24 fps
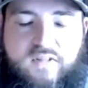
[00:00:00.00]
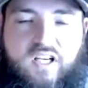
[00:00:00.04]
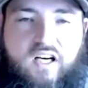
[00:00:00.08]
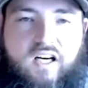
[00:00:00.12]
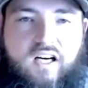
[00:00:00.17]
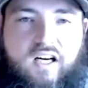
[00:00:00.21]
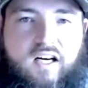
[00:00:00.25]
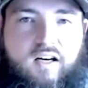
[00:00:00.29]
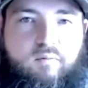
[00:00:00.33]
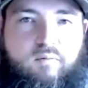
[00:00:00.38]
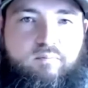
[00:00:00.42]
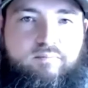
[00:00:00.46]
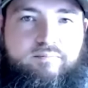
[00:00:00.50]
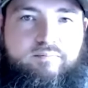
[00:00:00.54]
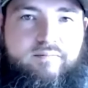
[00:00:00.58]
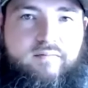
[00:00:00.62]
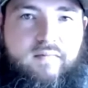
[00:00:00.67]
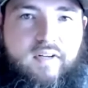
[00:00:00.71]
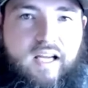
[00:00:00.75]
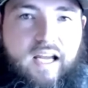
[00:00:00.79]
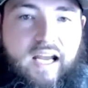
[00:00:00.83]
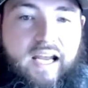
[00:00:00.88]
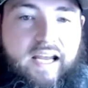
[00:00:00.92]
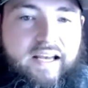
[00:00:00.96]
Uh,
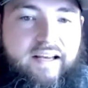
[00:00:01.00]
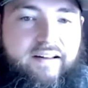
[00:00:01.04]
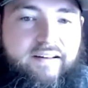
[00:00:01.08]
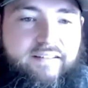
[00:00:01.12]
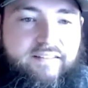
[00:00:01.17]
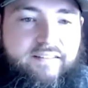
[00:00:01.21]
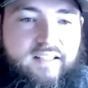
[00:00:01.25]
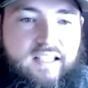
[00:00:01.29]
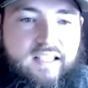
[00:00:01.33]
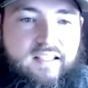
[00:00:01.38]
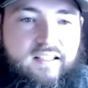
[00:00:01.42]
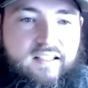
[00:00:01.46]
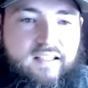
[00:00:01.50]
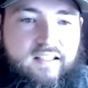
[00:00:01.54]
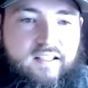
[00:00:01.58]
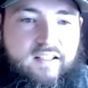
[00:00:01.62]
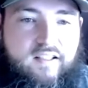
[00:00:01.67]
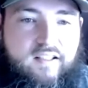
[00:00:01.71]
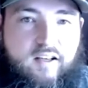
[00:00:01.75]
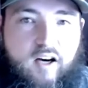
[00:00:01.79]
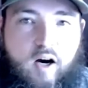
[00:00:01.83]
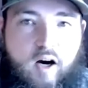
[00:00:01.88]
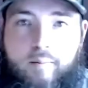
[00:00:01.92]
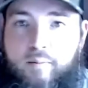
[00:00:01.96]
and
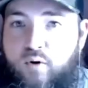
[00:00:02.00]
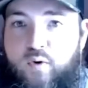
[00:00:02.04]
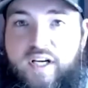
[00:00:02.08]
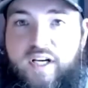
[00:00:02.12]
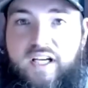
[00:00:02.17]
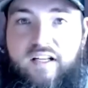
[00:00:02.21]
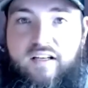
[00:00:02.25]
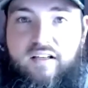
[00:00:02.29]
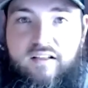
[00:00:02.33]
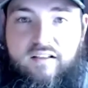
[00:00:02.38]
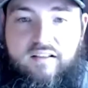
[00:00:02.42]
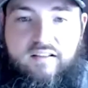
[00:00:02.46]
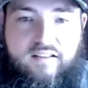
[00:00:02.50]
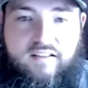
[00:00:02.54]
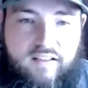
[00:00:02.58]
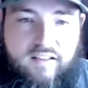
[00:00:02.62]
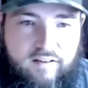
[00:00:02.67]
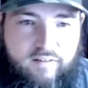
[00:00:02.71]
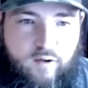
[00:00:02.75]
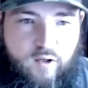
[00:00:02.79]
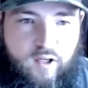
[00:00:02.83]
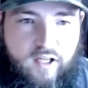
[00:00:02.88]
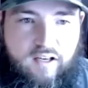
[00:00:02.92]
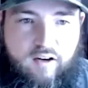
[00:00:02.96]
a Marine
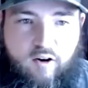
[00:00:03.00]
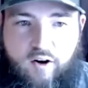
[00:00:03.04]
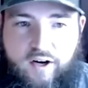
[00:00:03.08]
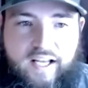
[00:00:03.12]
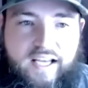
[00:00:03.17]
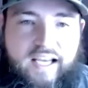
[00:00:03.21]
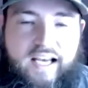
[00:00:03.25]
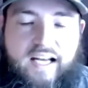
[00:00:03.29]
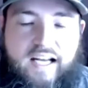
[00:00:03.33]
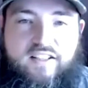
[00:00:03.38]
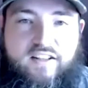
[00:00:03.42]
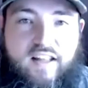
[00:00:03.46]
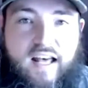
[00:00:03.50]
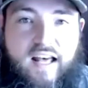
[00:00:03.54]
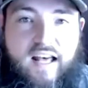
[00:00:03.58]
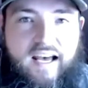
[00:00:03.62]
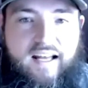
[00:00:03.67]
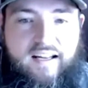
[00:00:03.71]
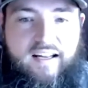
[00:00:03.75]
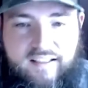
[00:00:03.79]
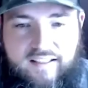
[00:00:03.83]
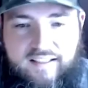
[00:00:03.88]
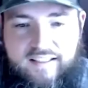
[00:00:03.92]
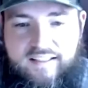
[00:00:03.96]
if you didn't already catch
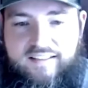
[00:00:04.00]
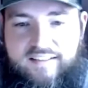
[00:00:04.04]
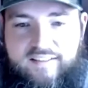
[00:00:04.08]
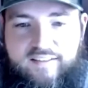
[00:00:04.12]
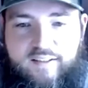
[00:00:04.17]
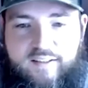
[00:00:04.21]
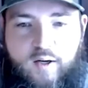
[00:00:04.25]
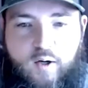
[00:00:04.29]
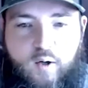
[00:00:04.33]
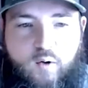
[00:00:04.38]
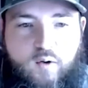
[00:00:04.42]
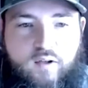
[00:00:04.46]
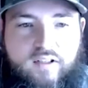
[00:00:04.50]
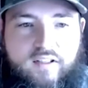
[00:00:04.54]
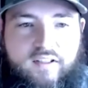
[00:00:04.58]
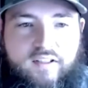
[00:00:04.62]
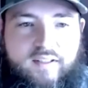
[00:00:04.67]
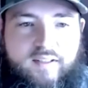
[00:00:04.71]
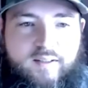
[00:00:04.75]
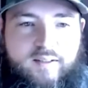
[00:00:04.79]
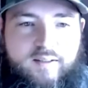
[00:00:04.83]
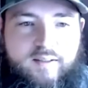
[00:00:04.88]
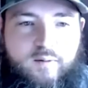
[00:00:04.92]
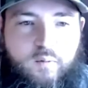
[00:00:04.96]
that. So,
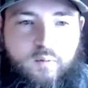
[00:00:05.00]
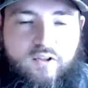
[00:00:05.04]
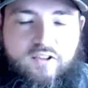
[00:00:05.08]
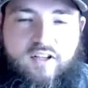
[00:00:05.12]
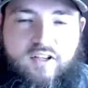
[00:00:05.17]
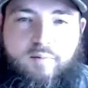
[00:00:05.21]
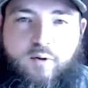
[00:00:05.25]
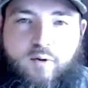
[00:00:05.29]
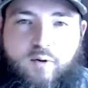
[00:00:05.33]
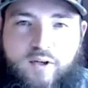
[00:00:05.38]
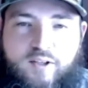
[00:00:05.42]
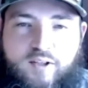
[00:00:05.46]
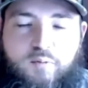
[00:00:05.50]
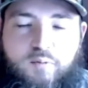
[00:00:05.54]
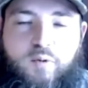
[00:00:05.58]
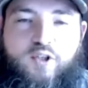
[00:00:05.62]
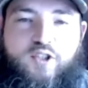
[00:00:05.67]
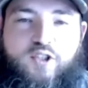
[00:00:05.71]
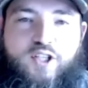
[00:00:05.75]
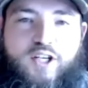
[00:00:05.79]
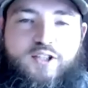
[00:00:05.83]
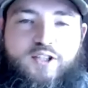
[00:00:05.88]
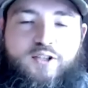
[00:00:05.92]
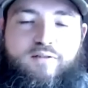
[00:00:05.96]
what's up, Chris?
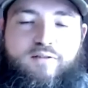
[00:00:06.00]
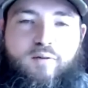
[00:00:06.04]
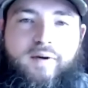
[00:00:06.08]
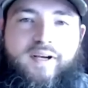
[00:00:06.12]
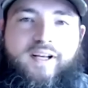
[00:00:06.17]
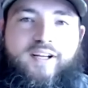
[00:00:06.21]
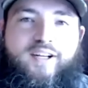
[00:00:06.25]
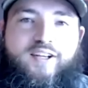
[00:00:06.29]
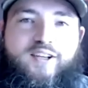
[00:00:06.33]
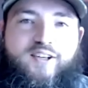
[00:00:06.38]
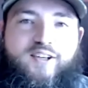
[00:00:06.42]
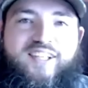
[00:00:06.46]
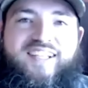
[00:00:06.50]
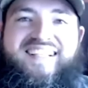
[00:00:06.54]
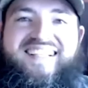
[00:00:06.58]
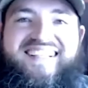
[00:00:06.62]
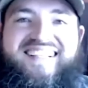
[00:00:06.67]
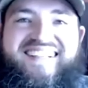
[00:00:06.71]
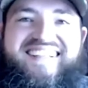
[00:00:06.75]
Appreciate you for being here.